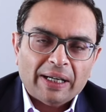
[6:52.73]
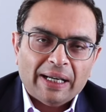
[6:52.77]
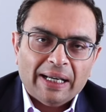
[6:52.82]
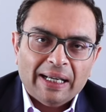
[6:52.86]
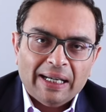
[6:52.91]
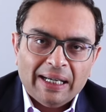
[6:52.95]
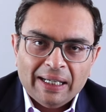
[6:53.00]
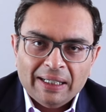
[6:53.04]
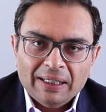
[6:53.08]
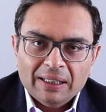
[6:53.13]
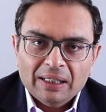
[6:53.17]

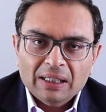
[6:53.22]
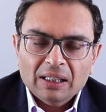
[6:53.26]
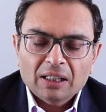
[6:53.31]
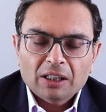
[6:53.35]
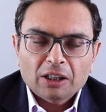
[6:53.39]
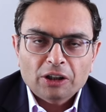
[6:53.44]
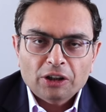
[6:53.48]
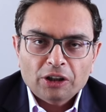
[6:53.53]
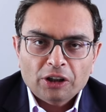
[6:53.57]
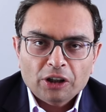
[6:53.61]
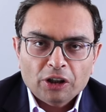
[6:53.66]
L&T
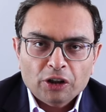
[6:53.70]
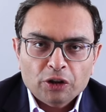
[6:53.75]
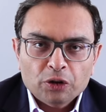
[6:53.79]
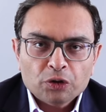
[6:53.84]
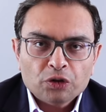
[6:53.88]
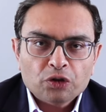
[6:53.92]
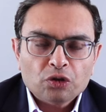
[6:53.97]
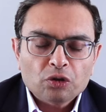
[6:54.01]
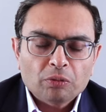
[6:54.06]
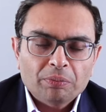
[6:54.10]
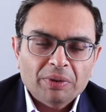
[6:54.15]

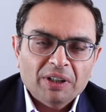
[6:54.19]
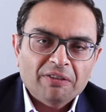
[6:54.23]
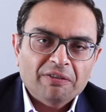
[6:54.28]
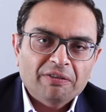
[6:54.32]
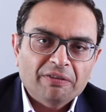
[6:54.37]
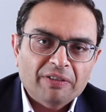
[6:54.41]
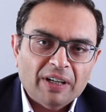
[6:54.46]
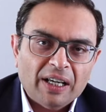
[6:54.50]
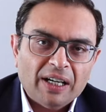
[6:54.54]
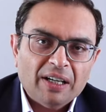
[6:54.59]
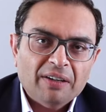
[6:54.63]
continues to be
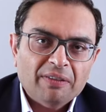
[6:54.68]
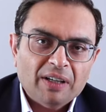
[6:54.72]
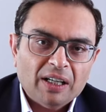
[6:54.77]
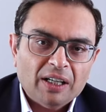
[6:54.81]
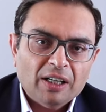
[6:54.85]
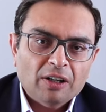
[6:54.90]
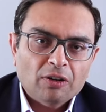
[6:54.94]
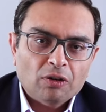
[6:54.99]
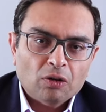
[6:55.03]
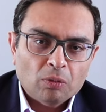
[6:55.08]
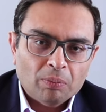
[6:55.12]
very,
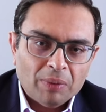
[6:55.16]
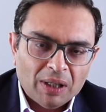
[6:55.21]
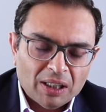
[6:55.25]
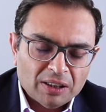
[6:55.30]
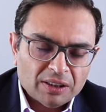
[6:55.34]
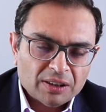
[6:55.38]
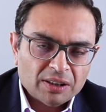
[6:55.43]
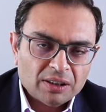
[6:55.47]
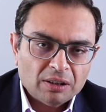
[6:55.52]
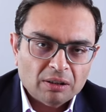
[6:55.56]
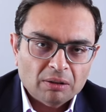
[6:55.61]
very
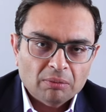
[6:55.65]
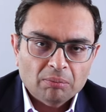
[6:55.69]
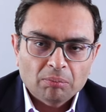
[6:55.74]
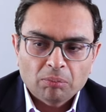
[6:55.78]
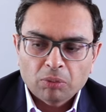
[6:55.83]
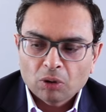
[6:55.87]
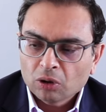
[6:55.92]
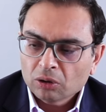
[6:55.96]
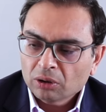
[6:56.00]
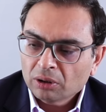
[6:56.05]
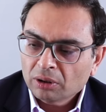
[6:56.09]
robust,
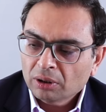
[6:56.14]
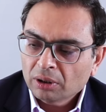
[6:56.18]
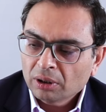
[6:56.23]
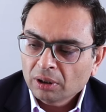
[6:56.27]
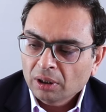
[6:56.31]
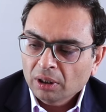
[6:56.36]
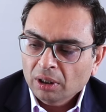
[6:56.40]
both